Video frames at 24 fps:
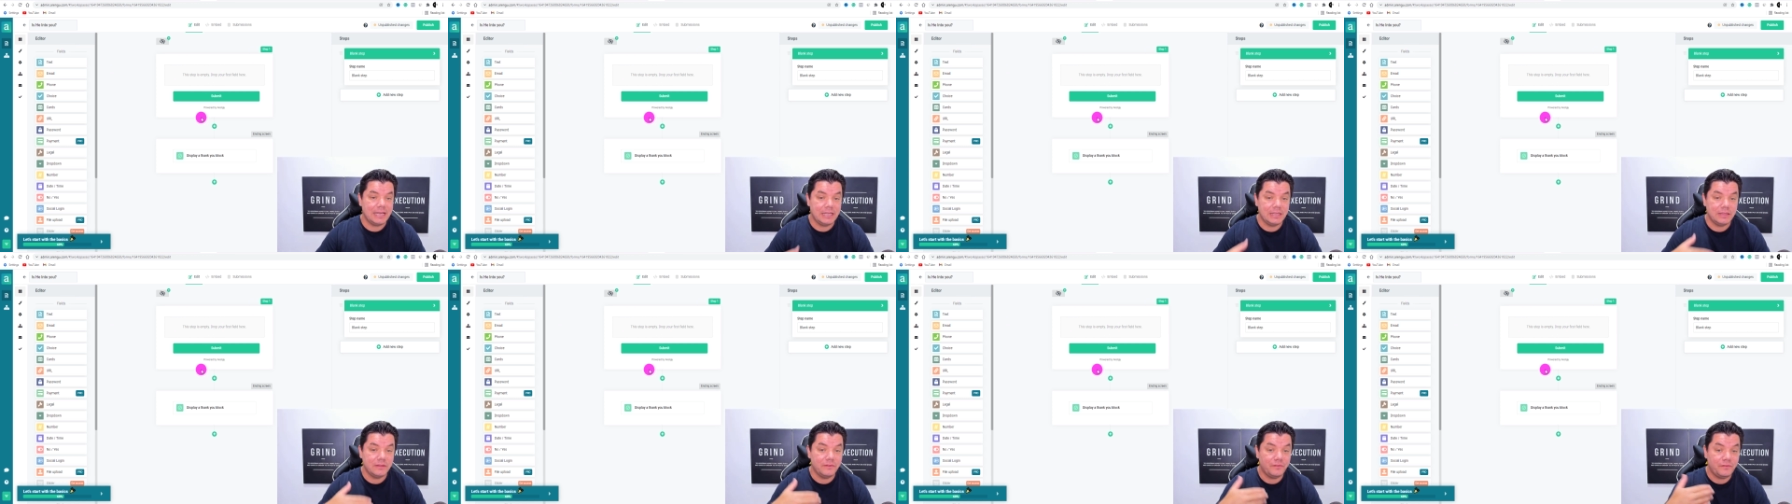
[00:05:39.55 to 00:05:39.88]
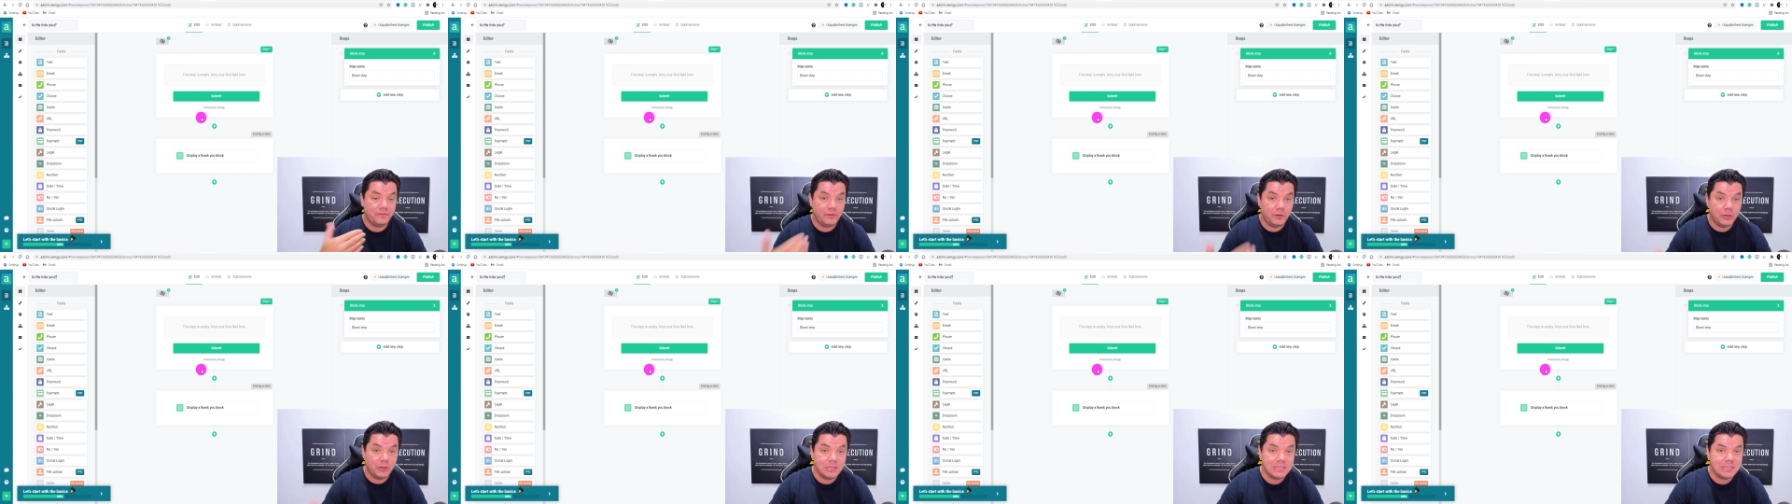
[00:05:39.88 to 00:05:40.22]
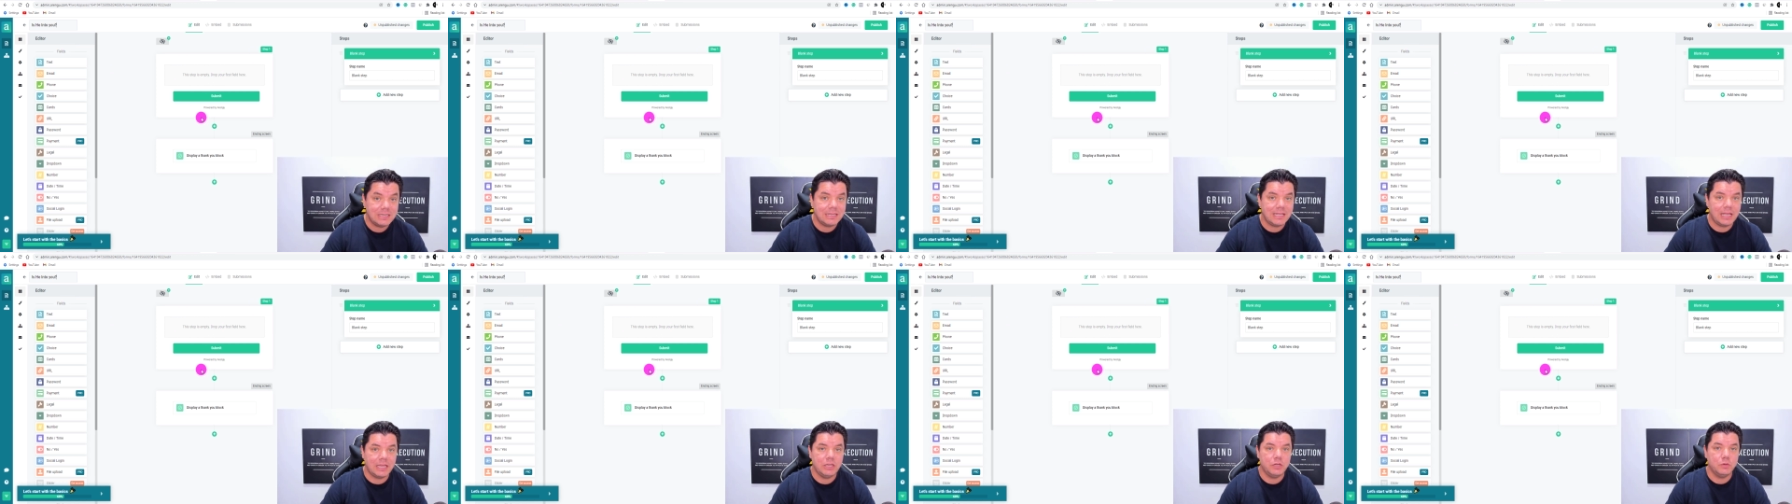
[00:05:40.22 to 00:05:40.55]
And the first
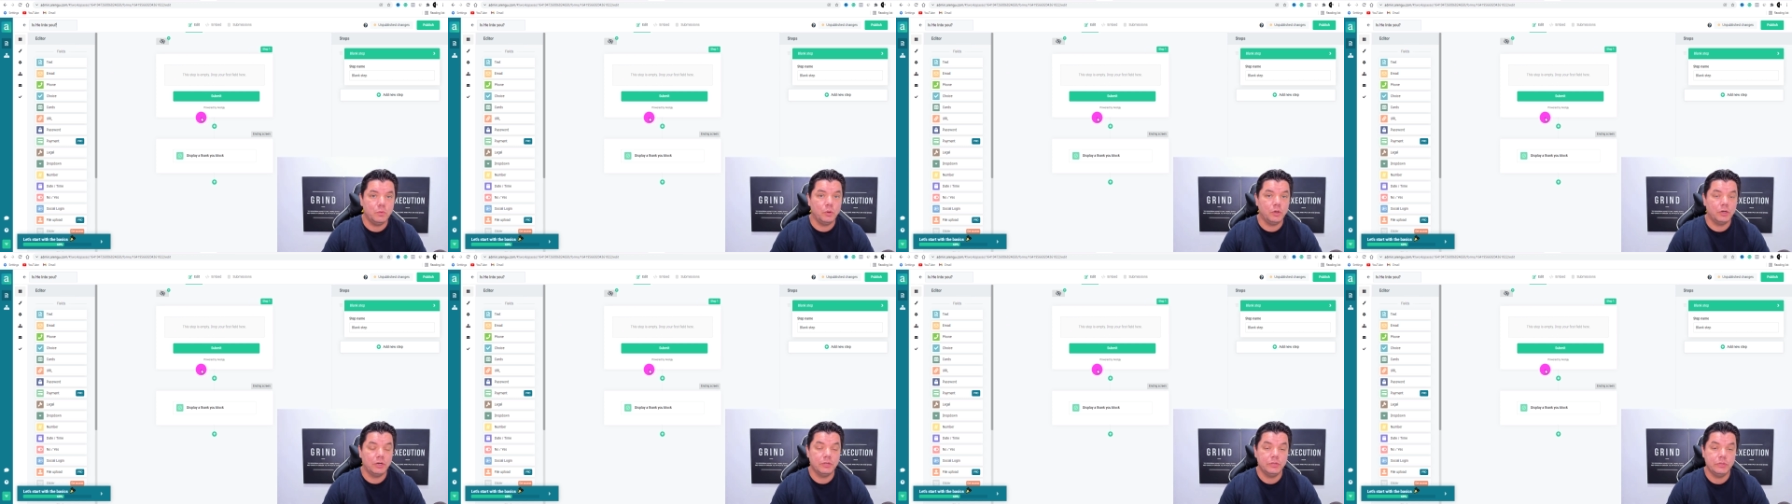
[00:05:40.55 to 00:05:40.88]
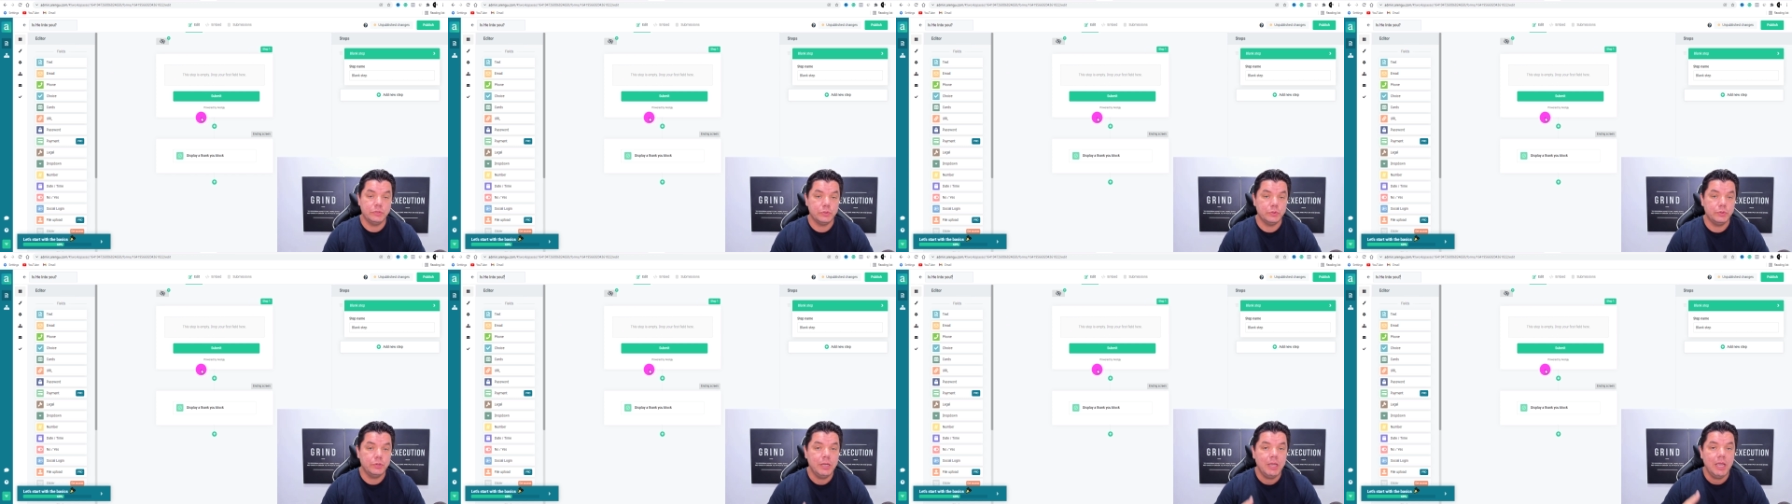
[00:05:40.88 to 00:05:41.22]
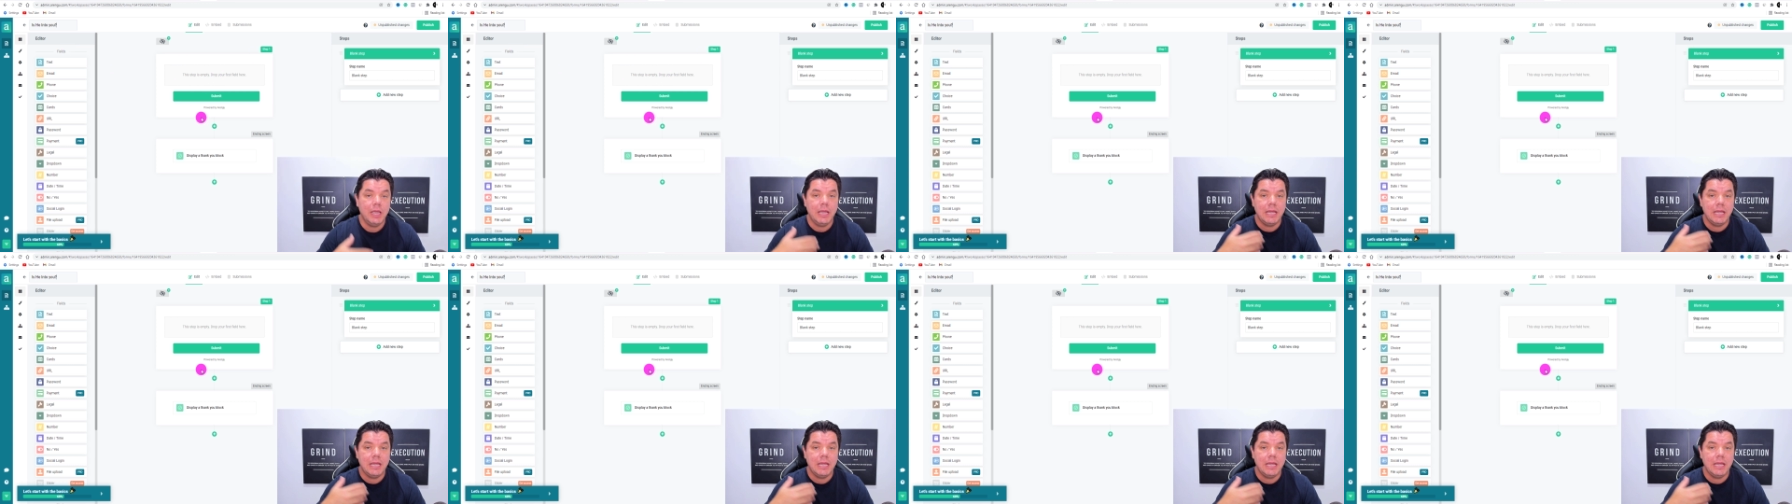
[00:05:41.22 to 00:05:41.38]
thing that you wanna do